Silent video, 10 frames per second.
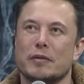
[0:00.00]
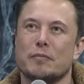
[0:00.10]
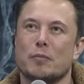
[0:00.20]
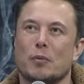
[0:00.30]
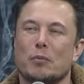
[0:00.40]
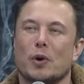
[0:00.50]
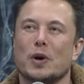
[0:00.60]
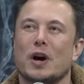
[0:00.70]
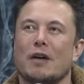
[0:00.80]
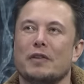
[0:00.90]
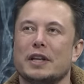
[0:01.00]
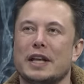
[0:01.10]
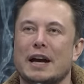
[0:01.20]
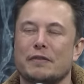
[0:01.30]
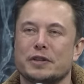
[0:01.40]
m more carbon in
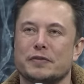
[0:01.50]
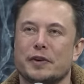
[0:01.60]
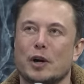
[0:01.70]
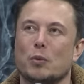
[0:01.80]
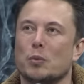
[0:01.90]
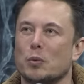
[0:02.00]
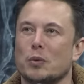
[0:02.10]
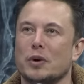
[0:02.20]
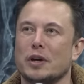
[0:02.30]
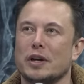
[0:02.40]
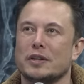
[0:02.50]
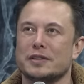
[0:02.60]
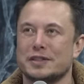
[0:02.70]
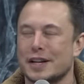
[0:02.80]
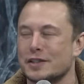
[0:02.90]
the atmosphere is,
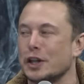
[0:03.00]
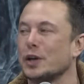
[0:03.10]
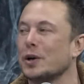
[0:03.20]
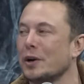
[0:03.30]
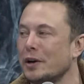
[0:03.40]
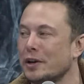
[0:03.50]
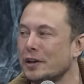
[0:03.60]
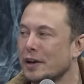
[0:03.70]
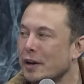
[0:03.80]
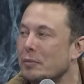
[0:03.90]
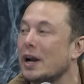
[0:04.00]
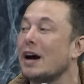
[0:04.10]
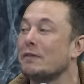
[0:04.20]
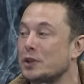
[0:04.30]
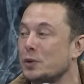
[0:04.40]
is actually good, but
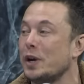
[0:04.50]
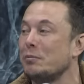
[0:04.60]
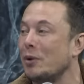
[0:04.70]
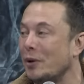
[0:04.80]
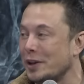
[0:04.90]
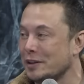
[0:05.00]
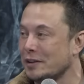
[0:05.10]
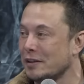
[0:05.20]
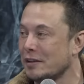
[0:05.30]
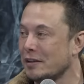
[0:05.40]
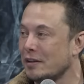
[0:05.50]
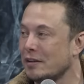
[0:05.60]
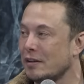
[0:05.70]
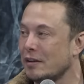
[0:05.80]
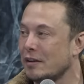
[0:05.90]
up to a point.
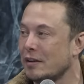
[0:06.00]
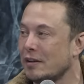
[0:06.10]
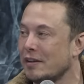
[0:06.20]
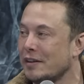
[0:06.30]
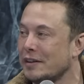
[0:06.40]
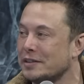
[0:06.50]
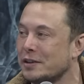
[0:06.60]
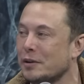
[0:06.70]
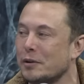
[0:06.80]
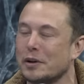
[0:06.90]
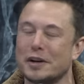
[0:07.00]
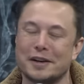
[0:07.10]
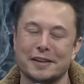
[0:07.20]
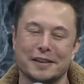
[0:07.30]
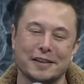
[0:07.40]
So
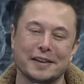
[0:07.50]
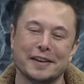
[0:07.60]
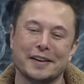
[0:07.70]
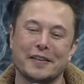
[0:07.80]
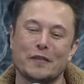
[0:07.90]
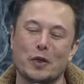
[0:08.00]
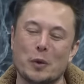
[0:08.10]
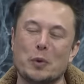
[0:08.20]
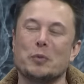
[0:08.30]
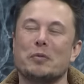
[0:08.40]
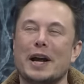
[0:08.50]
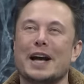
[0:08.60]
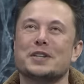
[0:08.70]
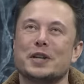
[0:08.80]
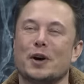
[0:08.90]
we, we might
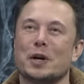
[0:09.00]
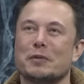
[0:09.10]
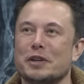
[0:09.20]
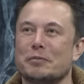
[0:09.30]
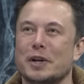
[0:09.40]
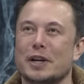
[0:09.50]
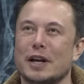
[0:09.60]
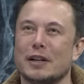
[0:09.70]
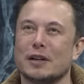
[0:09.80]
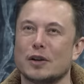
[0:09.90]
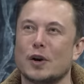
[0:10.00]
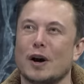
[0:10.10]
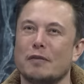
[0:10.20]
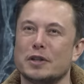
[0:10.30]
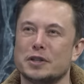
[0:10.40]
actually arguably have been a little
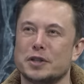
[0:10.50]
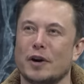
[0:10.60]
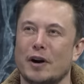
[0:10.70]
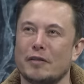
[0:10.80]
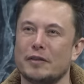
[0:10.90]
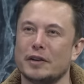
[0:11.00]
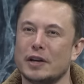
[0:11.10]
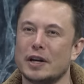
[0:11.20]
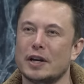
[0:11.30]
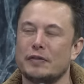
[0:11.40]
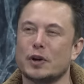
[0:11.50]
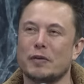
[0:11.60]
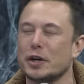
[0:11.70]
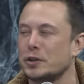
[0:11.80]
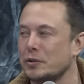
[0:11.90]
carbon starved. If you go
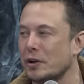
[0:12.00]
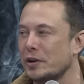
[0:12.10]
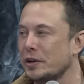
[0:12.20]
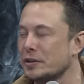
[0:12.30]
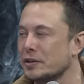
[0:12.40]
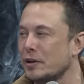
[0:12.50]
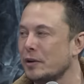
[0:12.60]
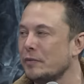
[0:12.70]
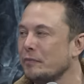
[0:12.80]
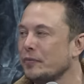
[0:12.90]
back two hundred years ago